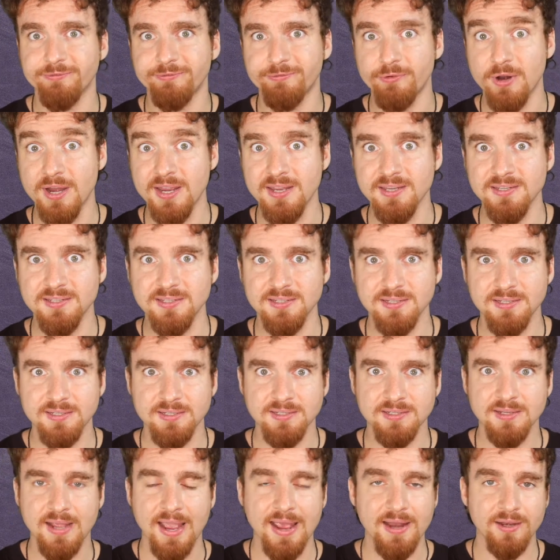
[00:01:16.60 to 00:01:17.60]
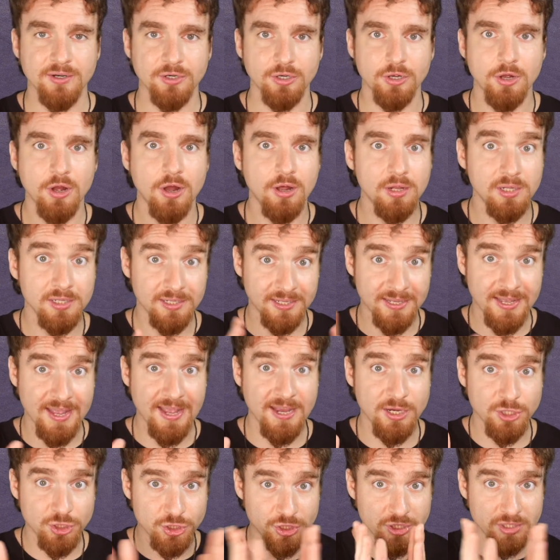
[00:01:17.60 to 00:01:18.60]
phrases and
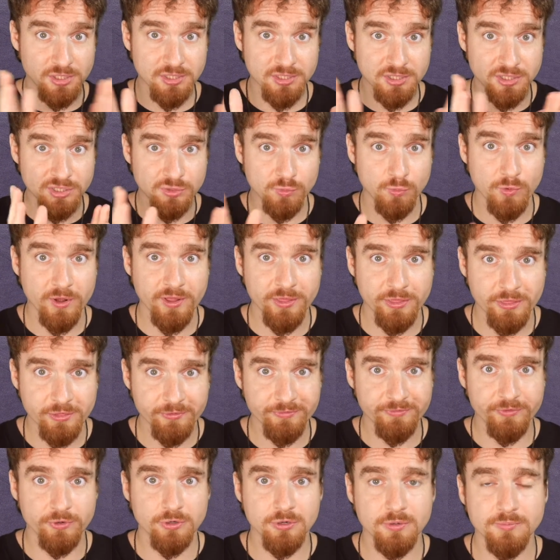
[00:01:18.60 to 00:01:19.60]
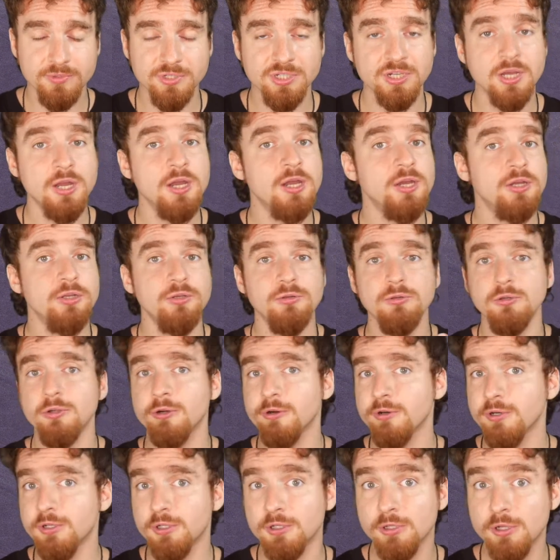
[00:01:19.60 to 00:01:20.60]
collocations with the verbs. You
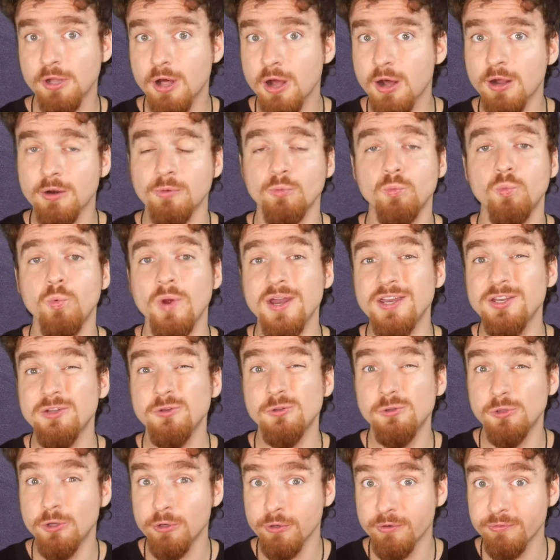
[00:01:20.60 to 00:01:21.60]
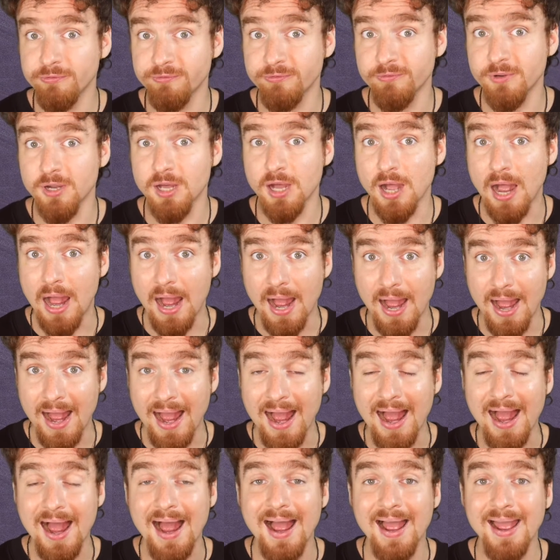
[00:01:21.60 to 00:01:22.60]
learn a lot when you learn
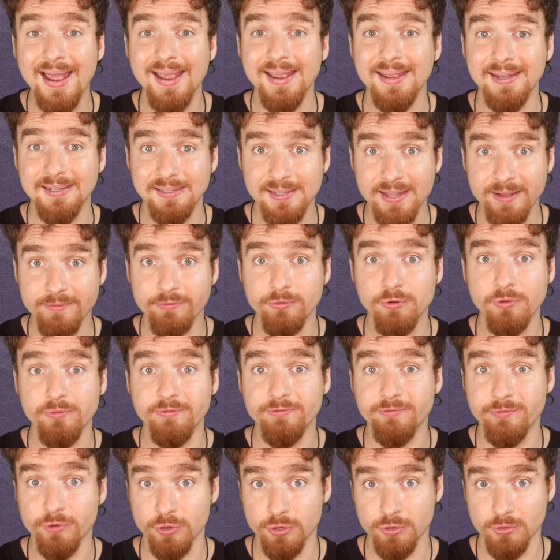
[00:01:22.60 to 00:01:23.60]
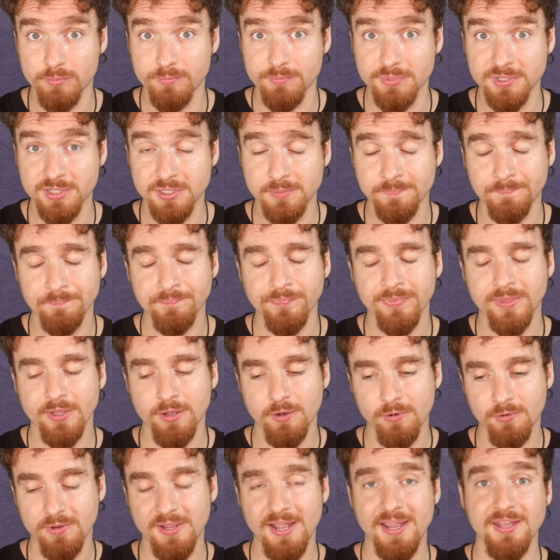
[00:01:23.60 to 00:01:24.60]
high-level verbs.
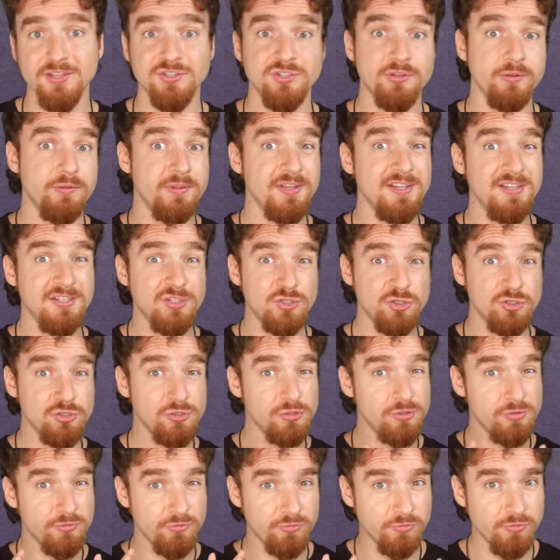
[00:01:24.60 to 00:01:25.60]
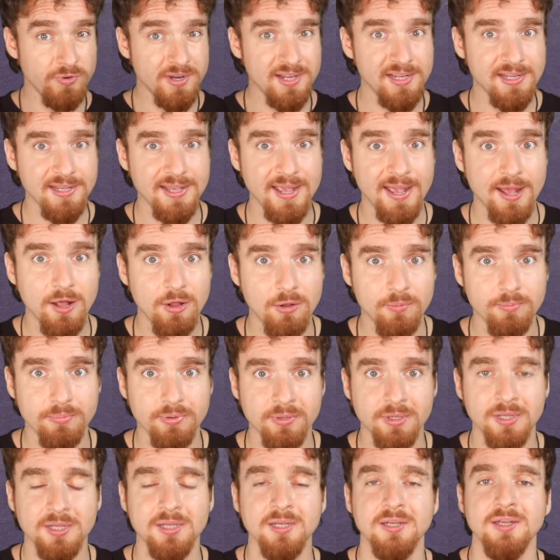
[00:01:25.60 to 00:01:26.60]
Okay, so these should really
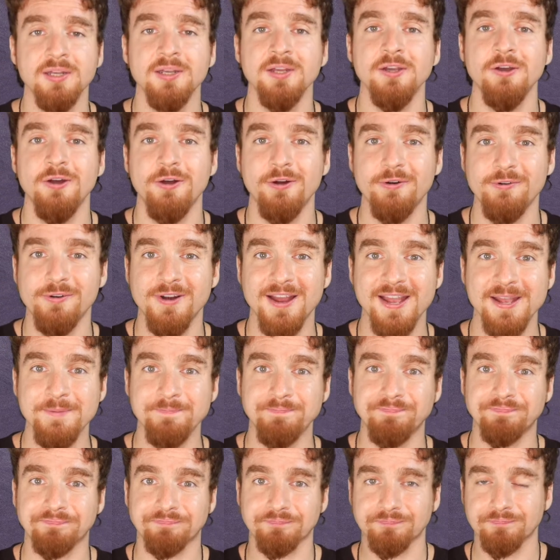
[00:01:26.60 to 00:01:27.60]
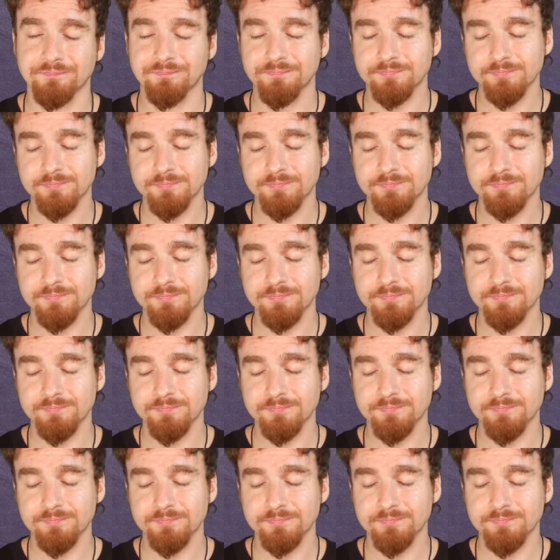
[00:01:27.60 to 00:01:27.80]
help. All right.